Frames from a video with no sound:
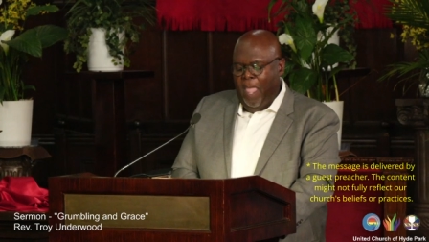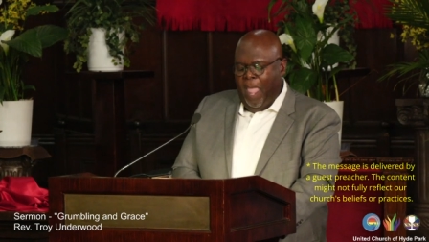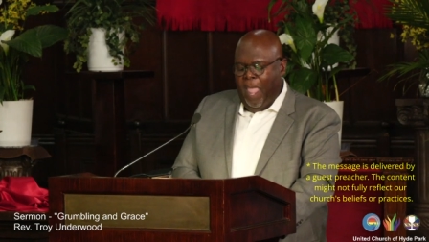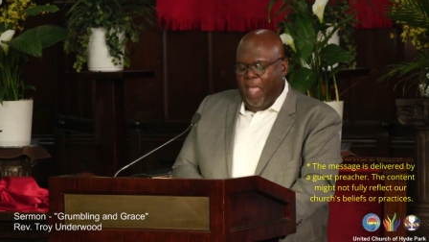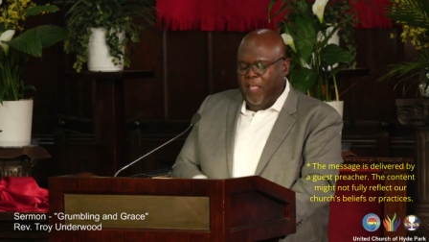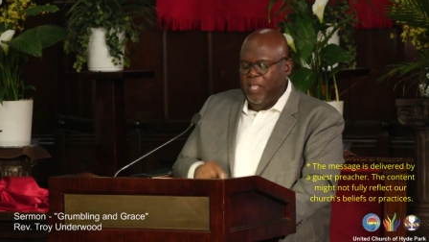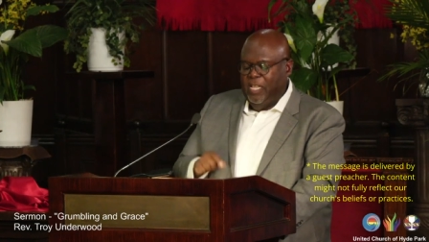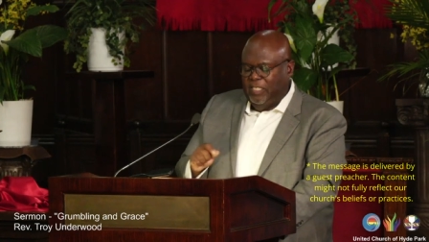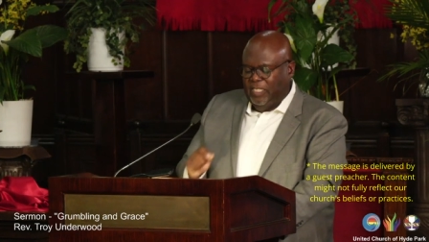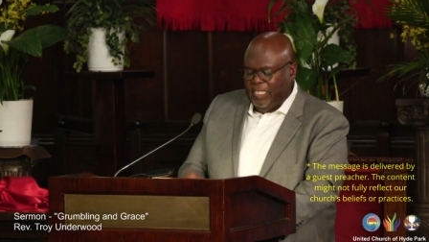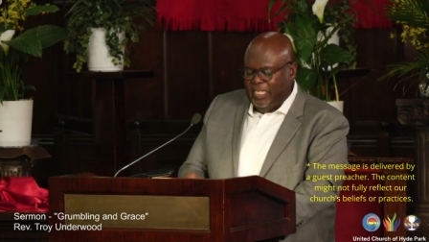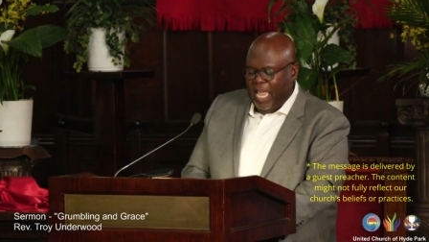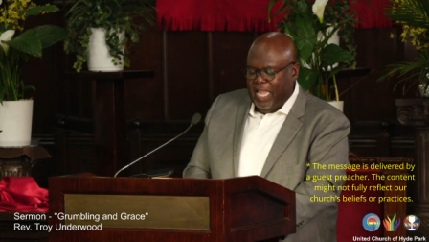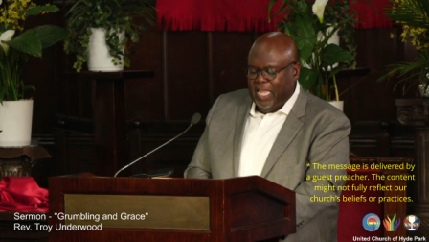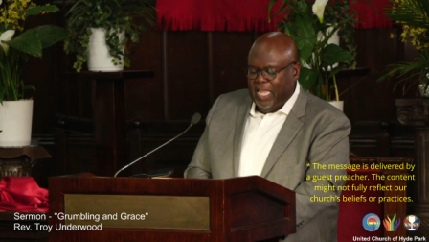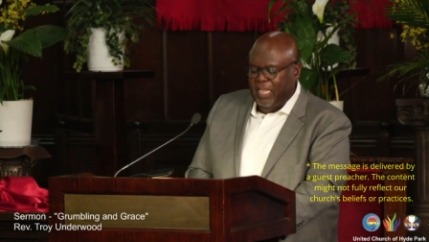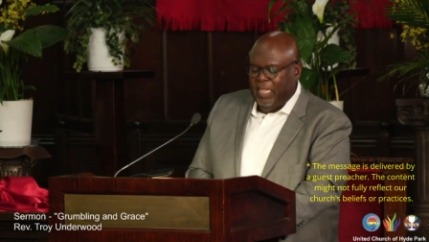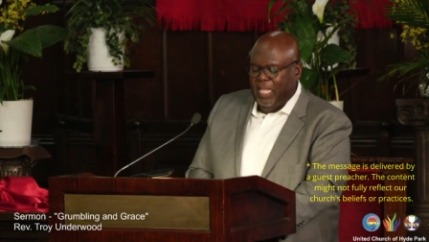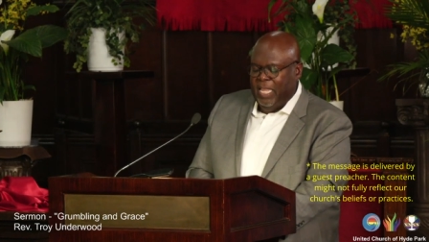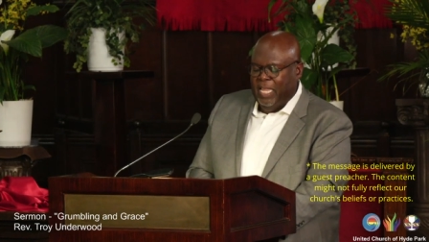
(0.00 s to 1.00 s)
And then,
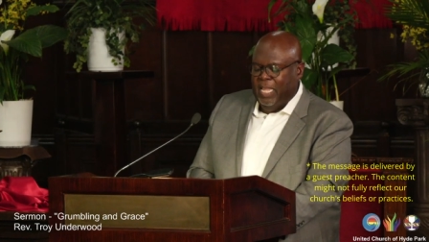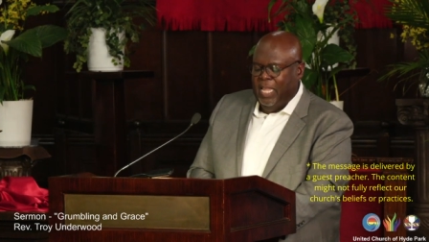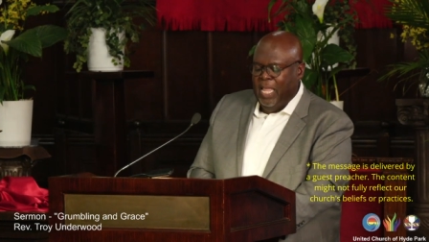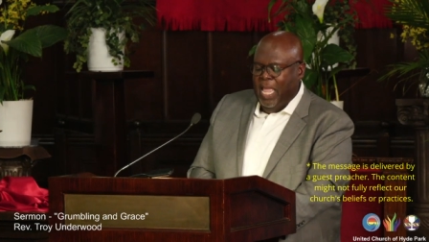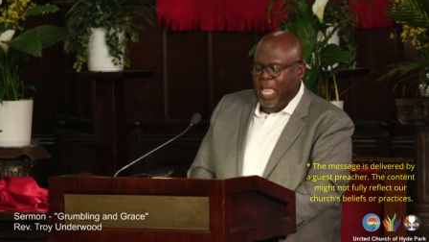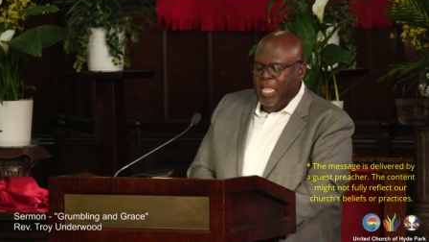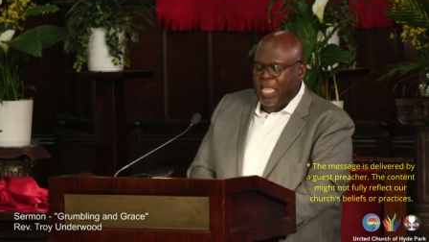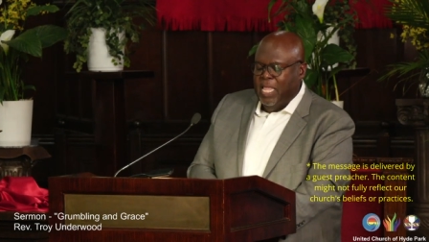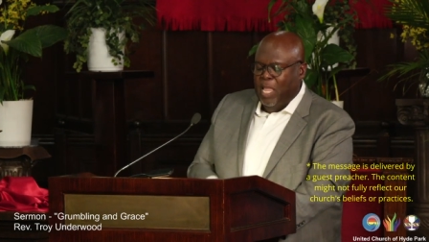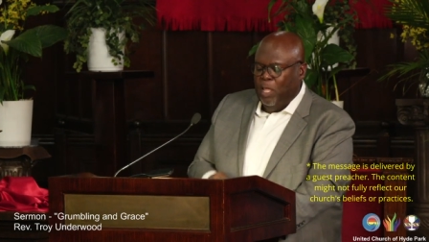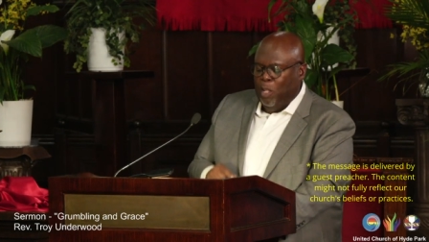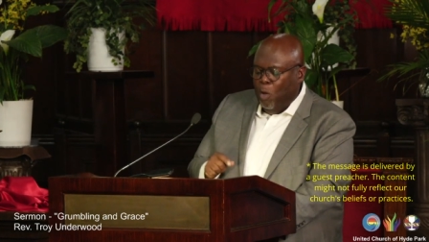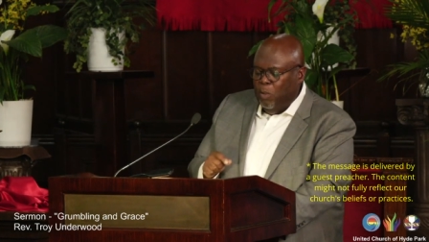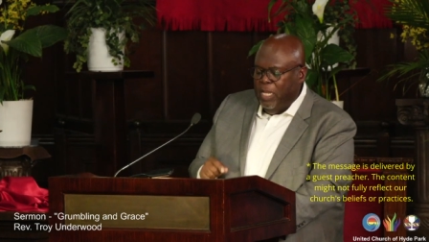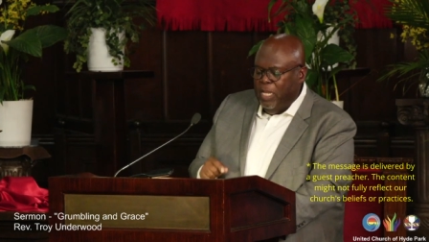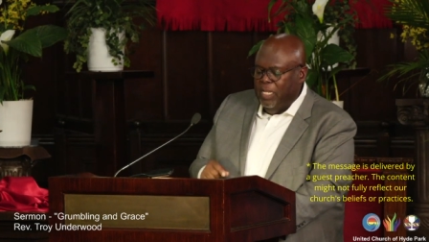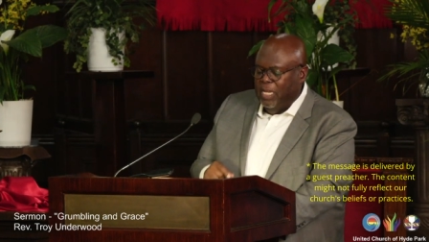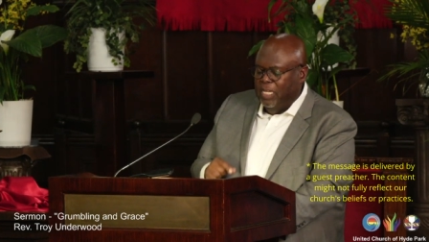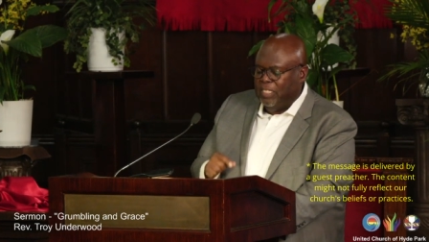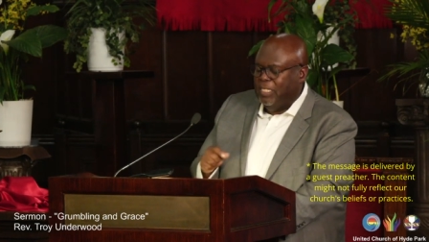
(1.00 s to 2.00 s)
secondly, not
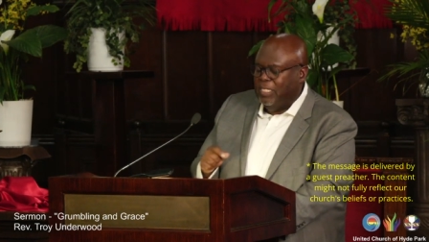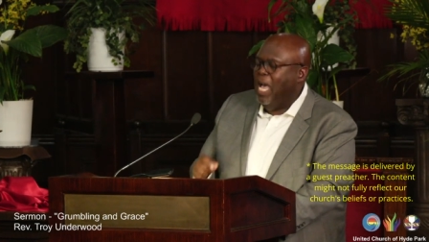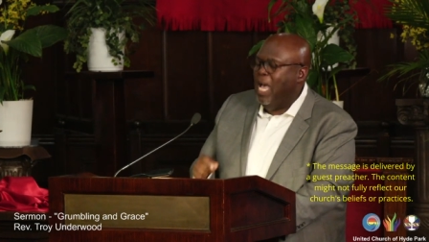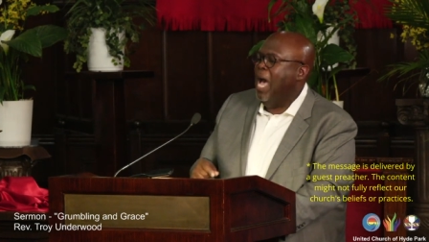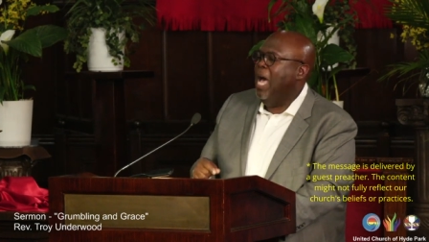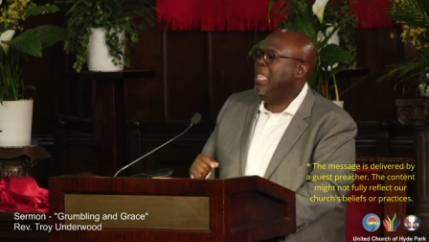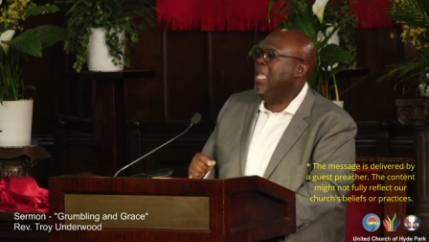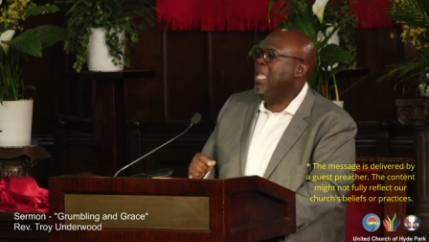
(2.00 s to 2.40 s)
only does God